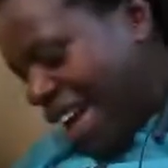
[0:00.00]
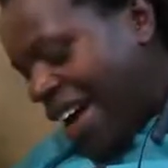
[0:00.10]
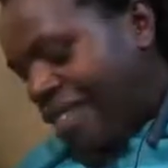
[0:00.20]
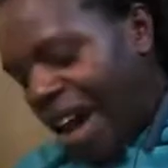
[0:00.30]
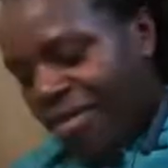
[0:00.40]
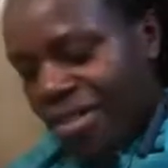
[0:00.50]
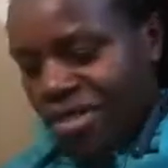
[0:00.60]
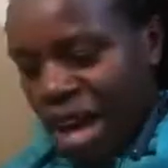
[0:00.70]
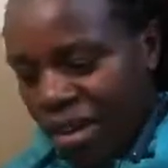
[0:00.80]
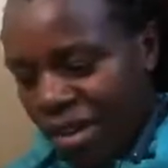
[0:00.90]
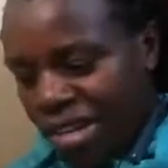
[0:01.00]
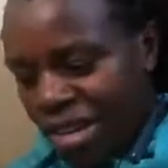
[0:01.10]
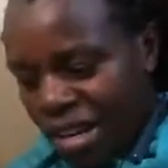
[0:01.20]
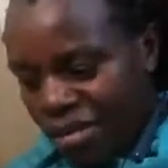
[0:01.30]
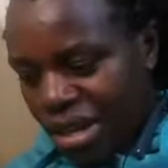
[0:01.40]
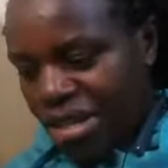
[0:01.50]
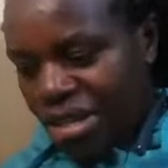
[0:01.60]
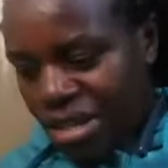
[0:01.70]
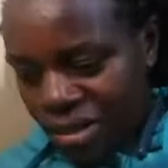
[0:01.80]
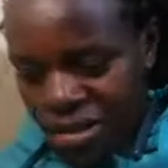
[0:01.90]
I've actually missed
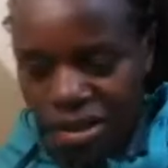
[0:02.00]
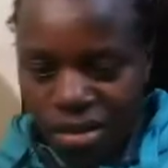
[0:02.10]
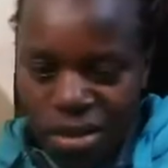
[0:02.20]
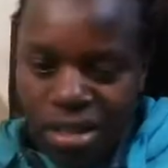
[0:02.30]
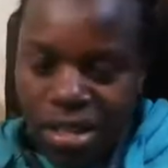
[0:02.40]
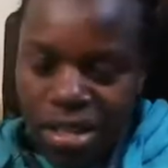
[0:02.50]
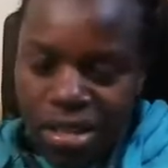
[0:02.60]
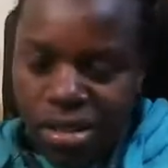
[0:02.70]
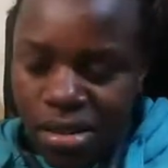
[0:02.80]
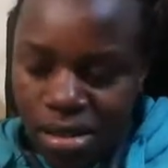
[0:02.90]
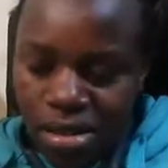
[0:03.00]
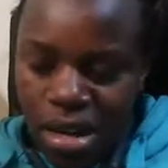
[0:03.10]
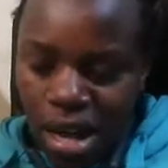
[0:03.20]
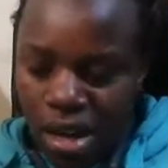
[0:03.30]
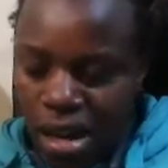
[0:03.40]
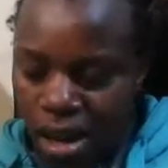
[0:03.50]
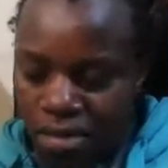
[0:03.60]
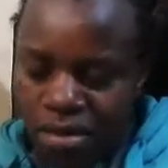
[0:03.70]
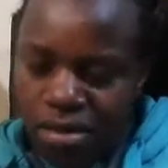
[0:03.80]
several since 9. There